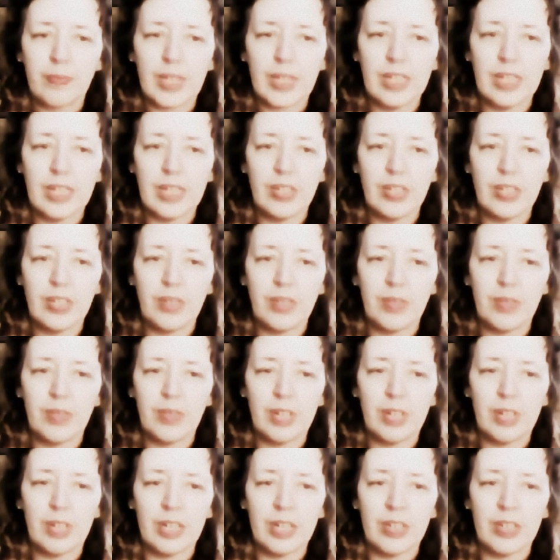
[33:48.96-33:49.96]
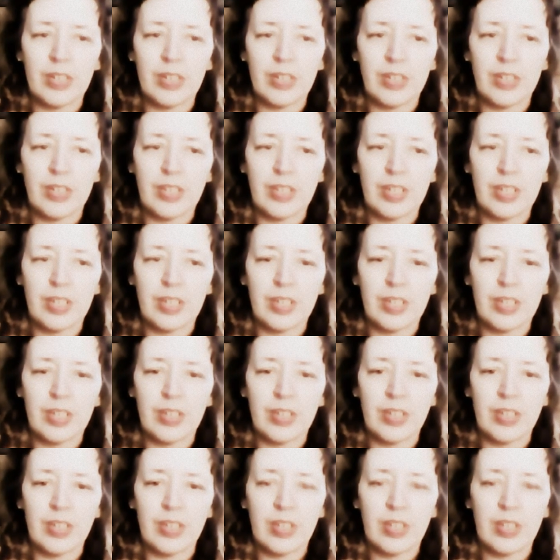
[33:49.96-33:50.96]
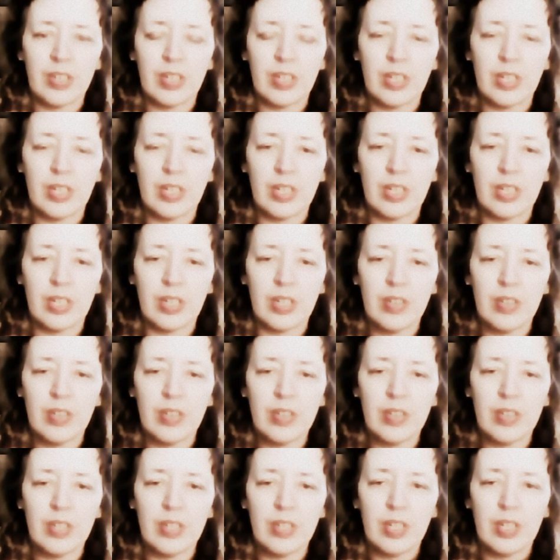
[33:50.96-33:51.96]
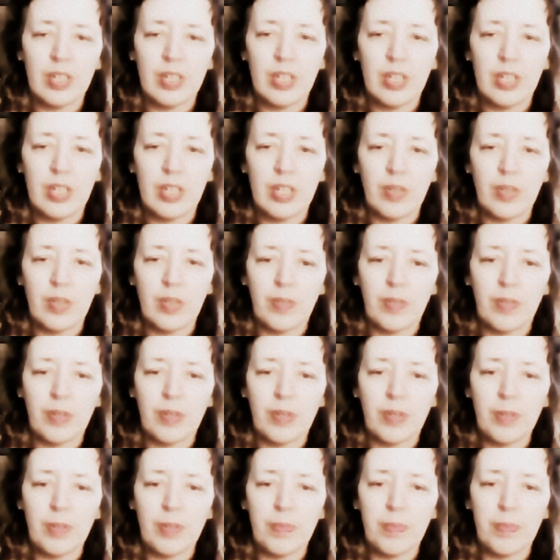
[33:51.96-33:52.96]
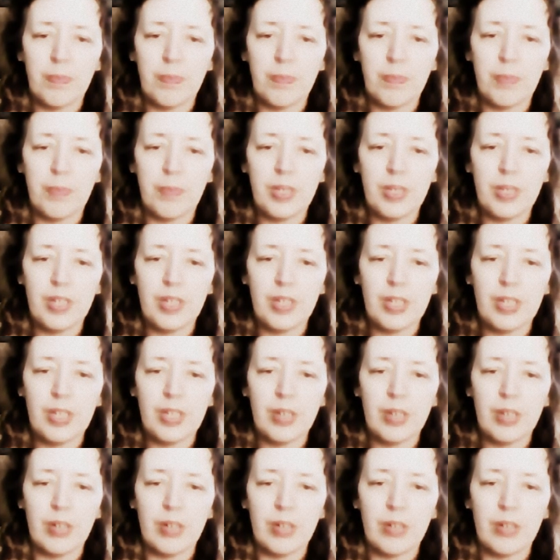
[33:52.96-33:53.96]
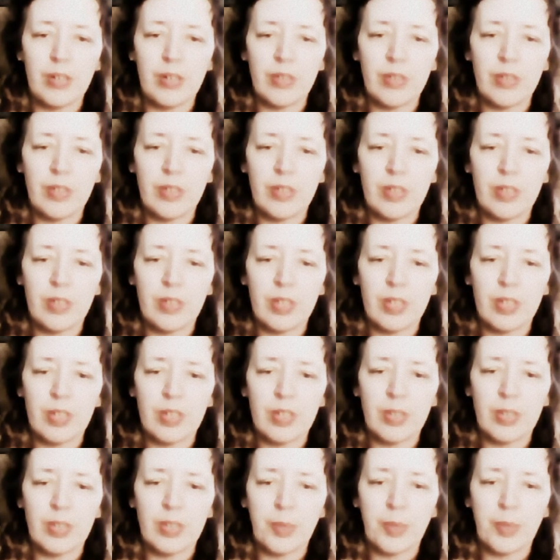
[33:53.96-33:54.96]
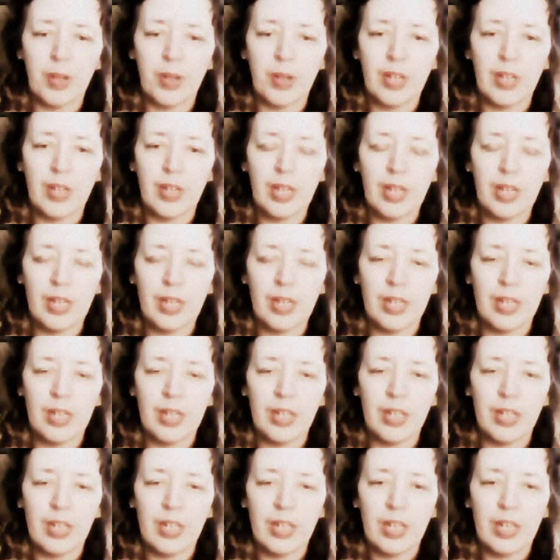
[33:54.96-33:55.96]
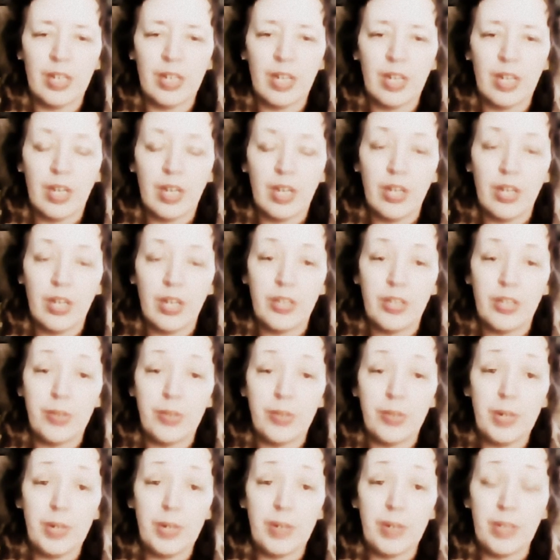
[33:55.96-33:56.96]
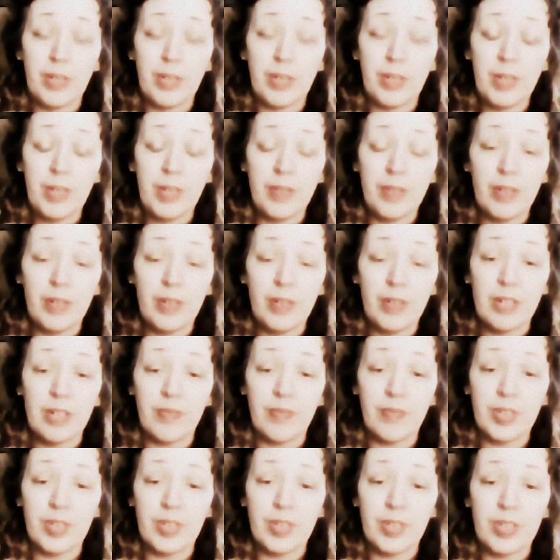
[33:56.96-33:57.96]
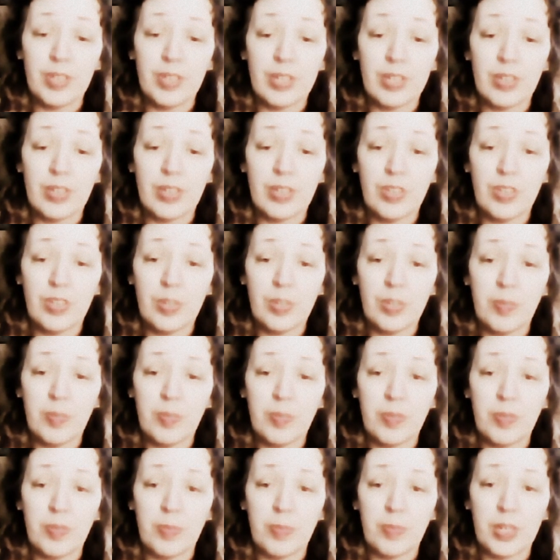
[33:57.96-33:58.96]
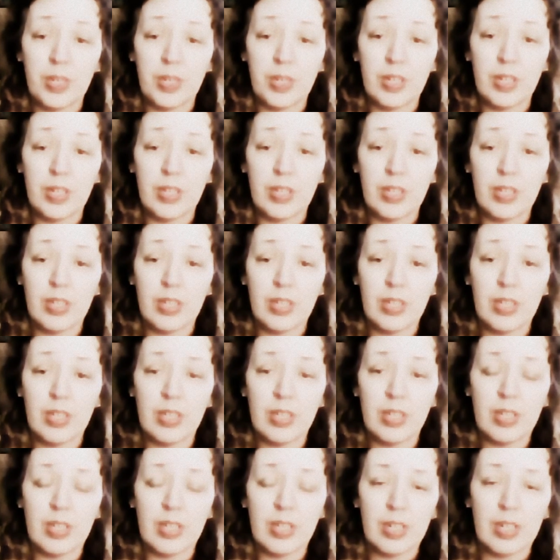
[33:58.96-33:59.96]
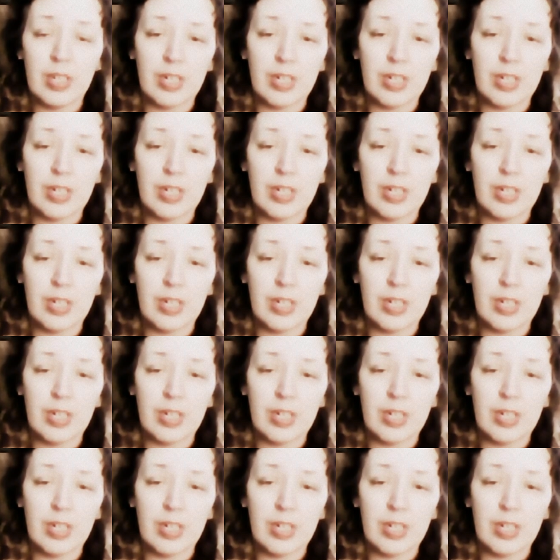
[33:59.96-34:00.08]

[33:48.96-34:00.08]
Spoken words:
Encephalitis, I think it is. You got very big ears and a small head. So anyway, they made a very convincing sim of it because they did